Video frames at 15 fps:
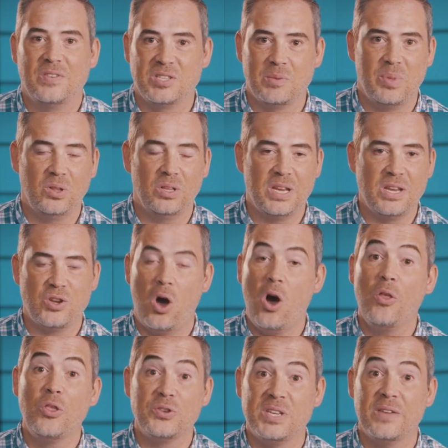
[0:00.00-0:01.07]
visibility into
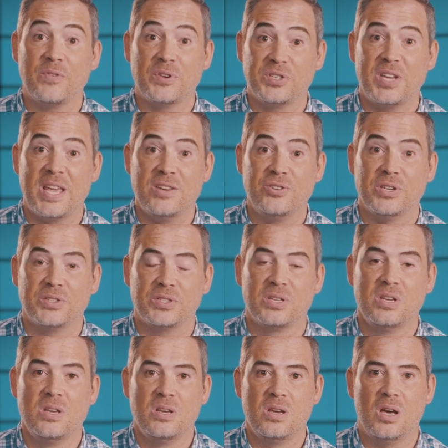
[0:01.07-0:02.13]
all those different
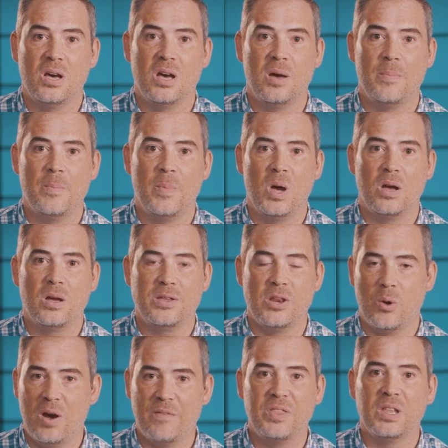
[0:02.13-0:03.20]
stages
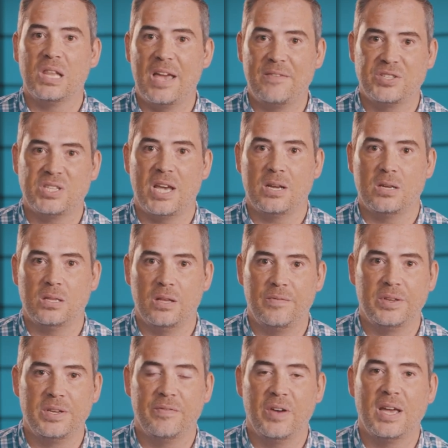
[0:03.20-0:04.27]
of the life cycle
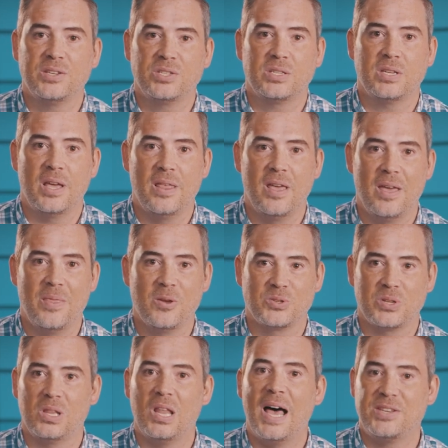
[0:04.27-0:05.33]
of a device, and
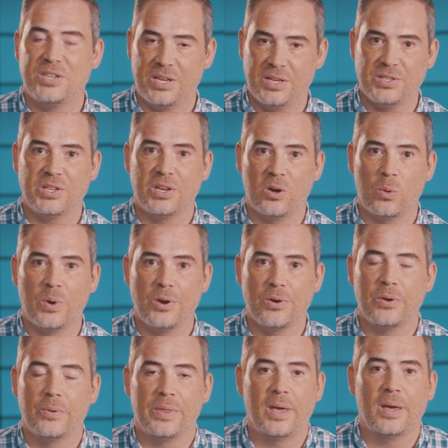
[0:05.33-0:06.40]
there's a lot to consider when
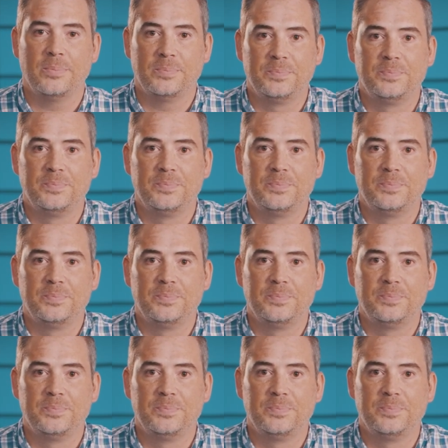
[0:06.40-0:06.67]
you're doing that.